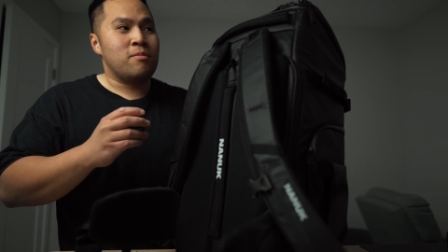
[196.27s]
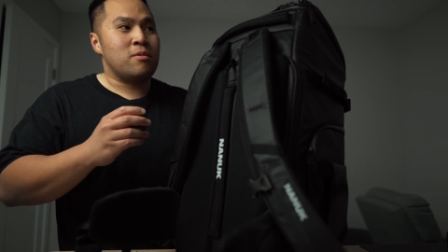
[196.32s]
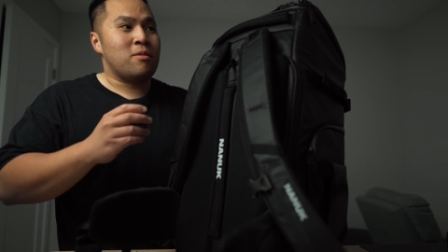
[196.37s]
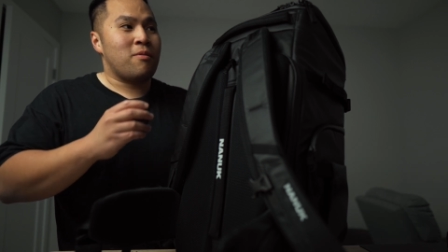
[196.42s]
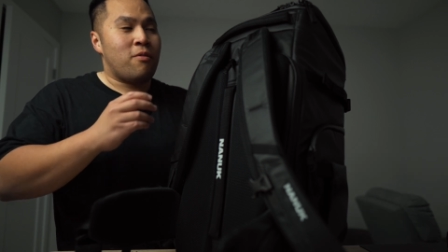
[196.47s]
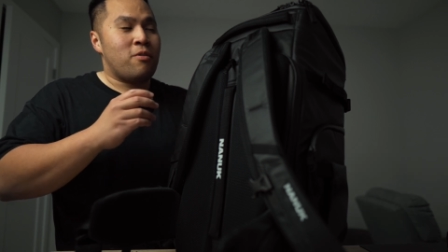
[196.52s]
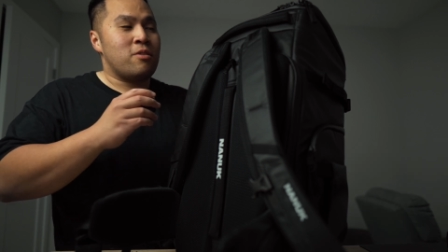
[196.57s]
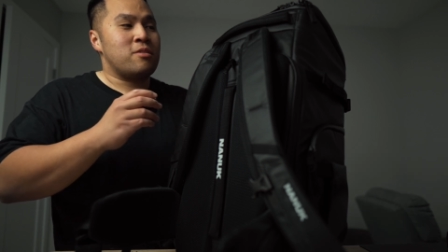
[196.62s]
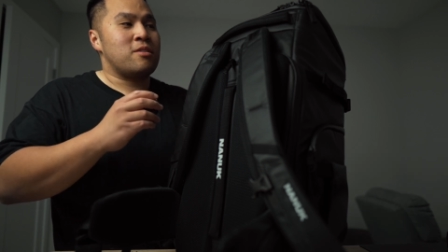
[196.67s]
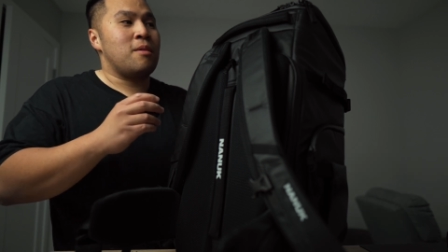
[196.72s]
It's the
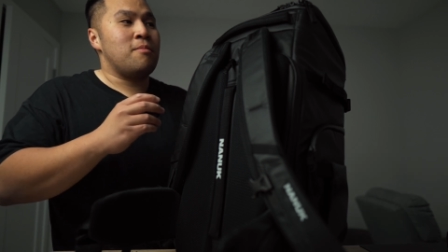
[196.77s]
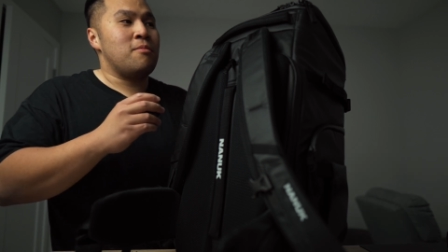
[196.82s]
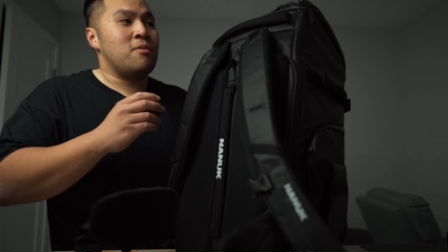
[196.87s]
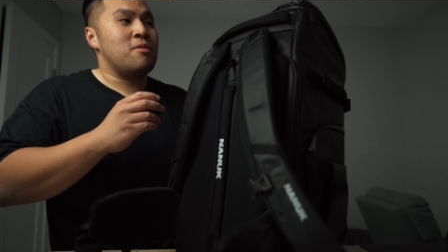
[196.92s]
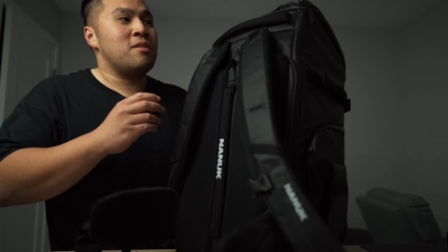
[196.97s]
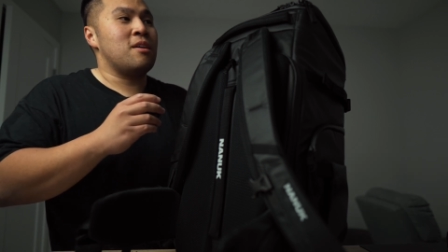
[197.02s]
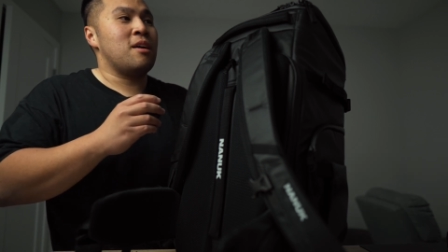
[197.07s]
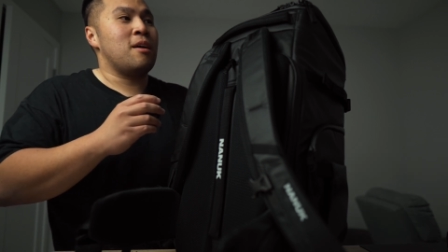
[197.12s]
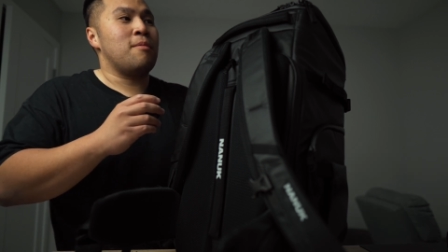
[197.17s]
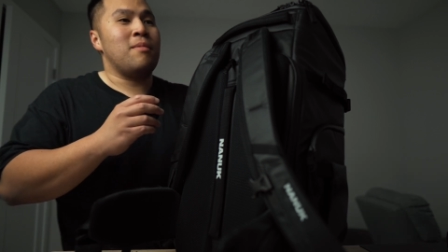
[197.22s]
first time
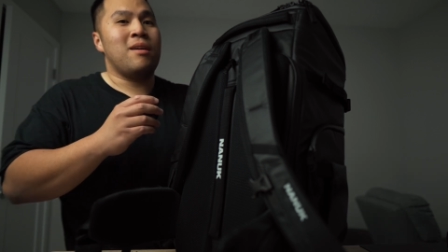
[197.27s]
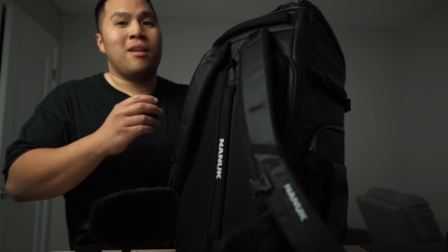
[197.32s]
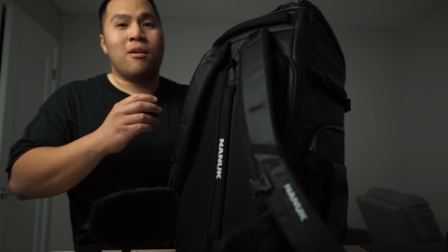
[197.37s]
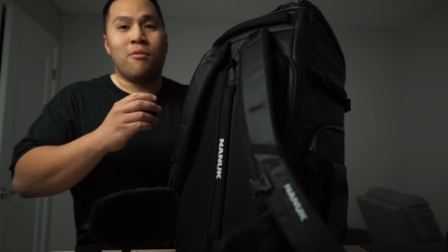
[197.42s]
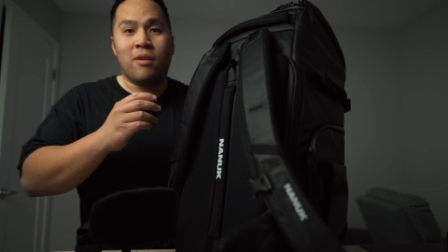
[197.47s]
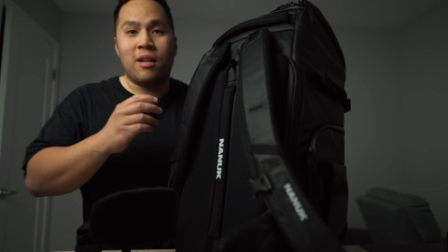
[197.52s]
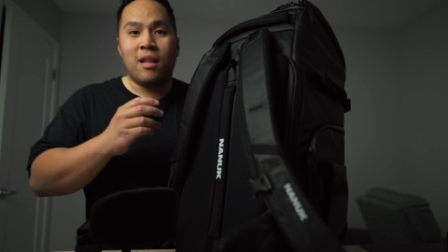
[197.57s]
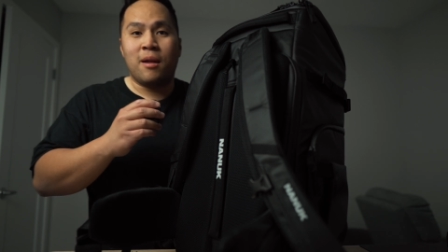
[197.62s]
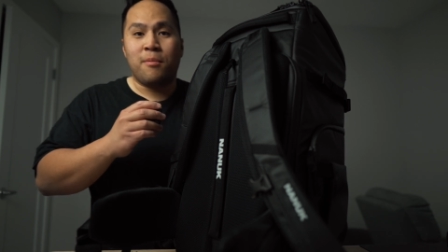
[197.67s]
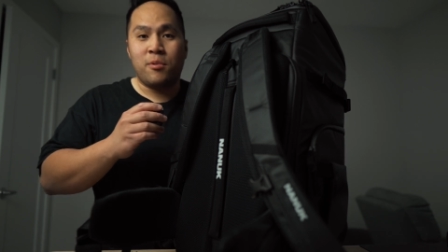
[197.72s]
using them, and I
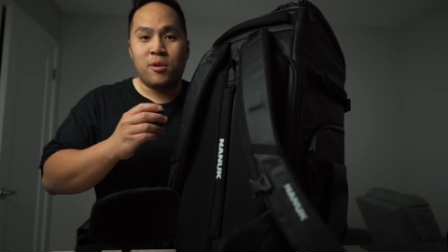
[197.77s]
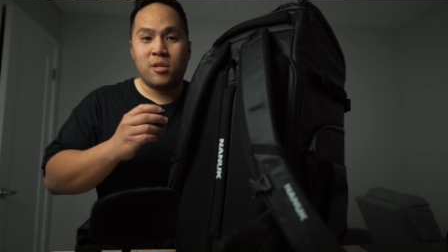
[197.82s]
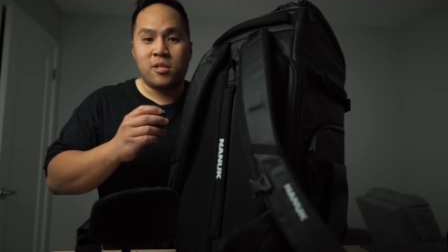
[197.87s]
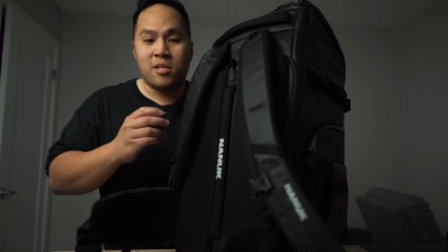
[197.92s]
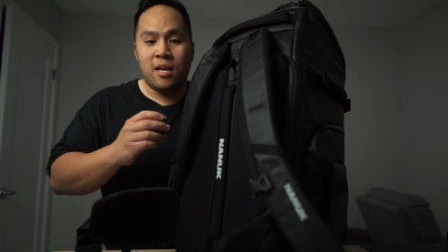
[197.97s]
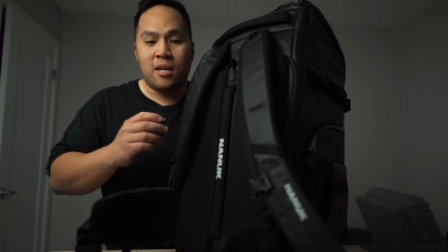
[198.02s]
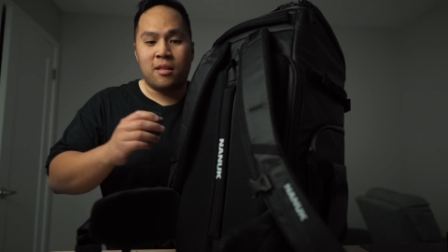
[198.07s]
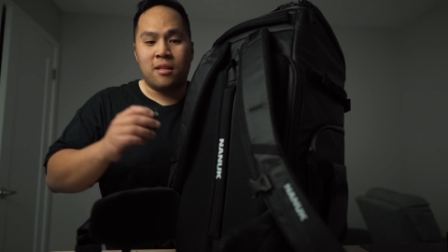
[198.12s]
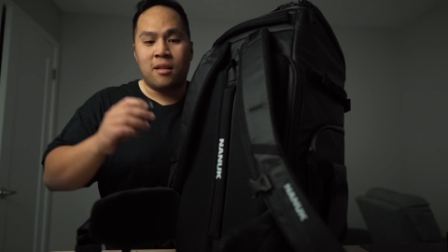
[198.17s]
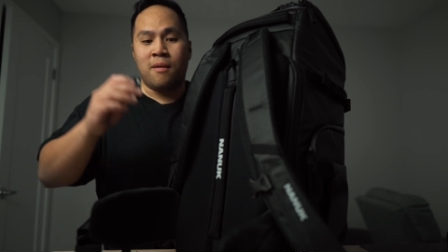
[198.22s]
really
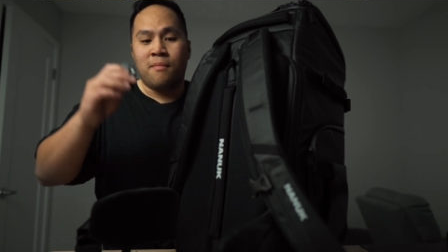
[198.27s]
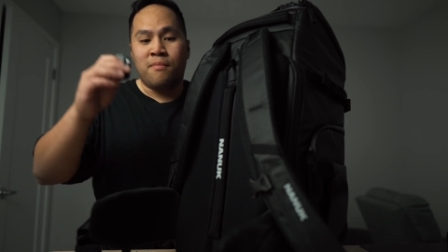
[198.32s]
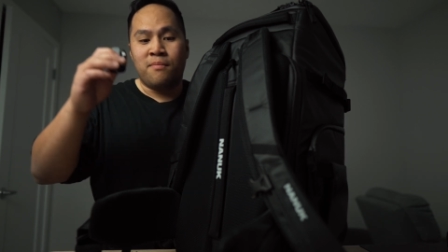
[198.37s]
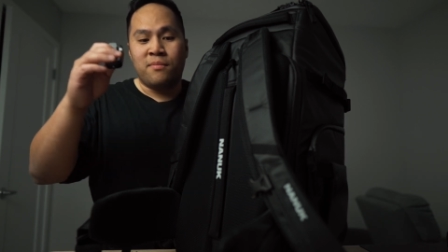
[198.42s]
appreciate